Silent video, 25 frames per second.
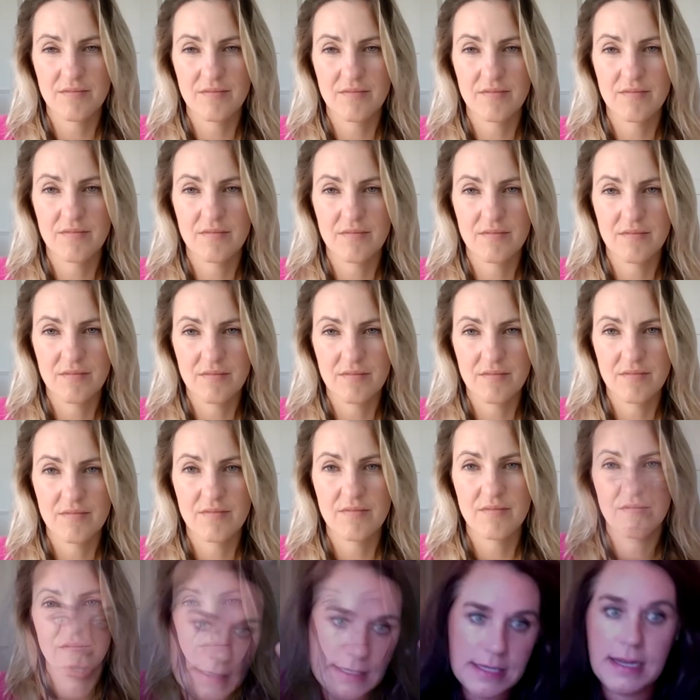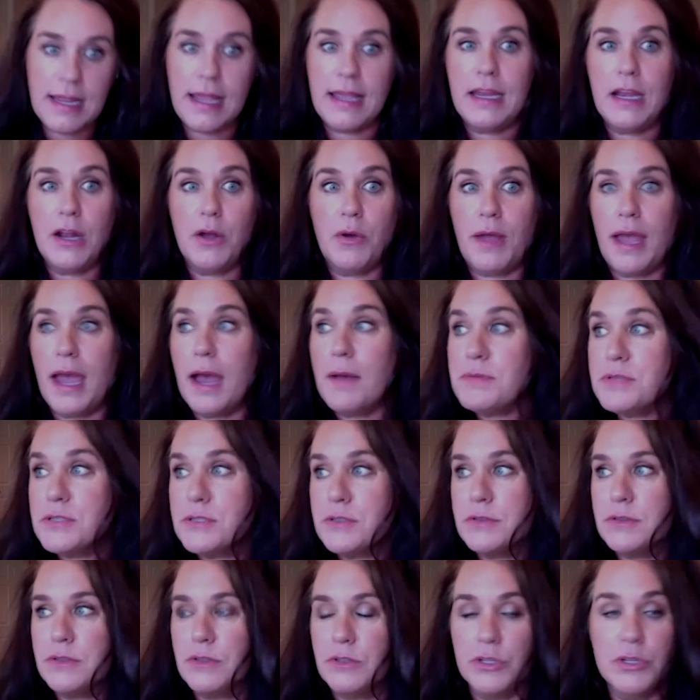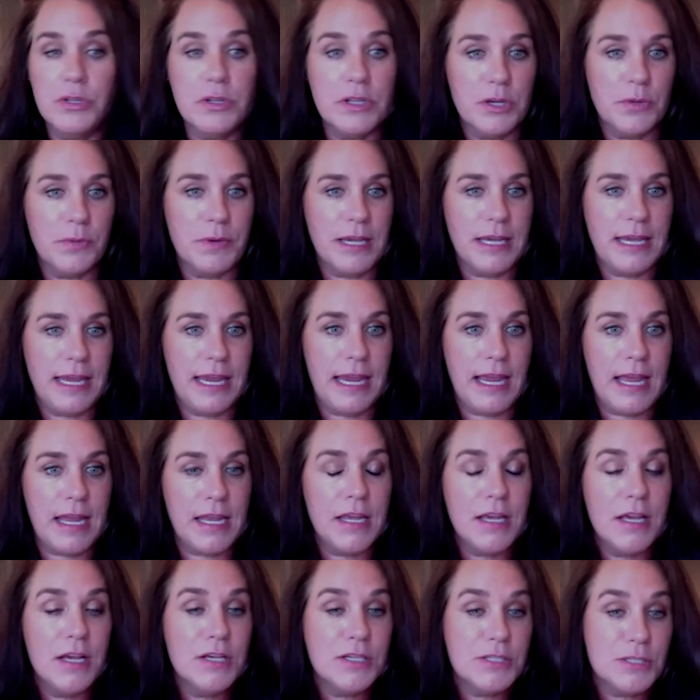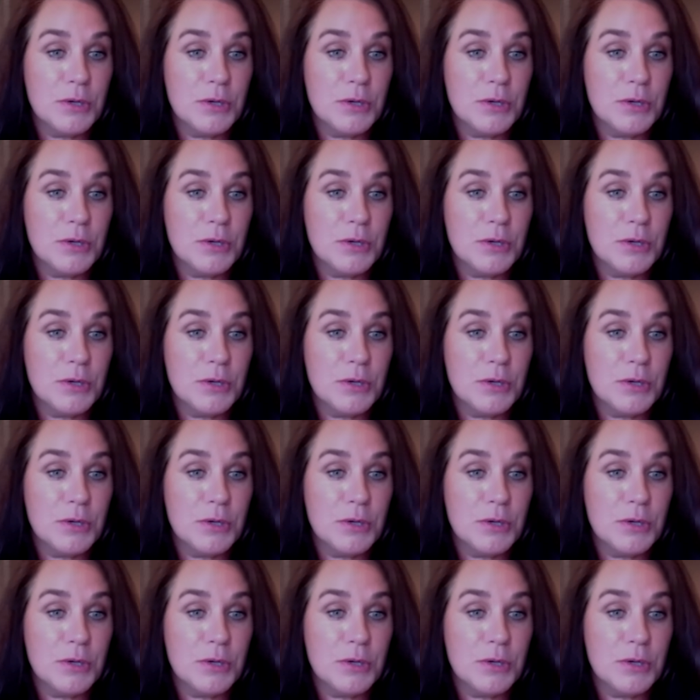to the backpacks? And I said, absolutely we can.